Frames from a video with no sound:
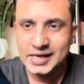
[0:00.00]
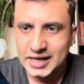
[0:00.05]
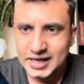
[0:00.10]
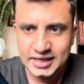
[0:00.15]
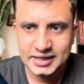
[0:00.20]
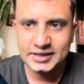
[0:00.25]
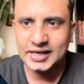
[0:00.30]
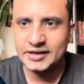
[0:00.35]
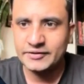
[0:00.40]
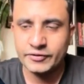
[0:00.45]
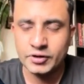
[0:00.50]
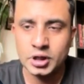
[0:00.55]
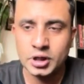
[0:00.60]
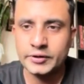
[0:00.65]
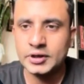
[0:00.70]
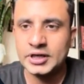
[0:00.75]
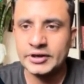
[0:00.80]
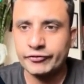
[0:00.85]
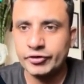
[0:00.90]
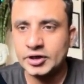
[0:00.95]
It can
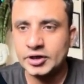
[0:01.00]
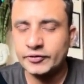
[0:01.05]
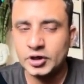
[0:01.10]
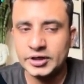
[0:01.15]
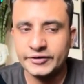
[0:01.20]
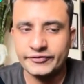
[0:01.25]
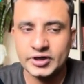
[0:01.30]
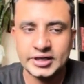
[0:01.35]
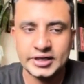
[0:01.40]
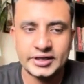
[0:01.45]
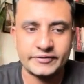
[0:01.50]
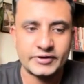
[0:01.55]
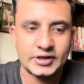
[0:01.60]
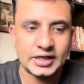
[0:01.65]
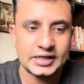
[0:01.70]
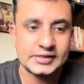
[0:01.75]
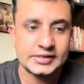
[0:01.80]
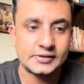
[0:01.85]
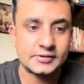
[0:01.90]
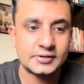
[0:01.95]
work different for different
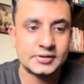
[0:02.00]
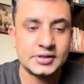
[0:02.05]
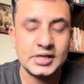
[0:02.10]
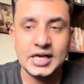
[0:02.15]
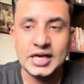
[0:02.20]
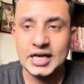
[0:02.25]
advertisers.